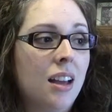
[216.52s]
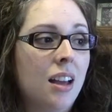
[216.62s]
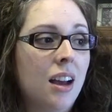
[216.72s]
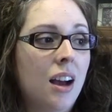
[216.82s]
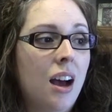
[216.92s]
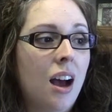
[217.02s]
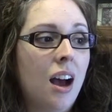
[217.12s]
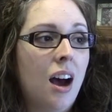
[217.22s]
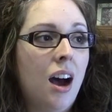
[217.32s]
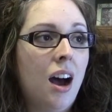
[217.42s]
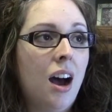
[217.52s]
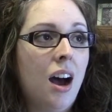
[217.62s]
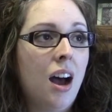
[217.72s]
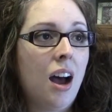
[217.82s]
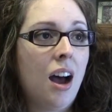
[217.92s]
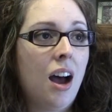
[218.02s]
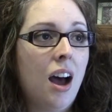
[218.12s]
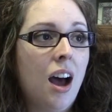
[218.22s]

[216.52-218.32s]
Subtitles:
No one is speaking in this clip.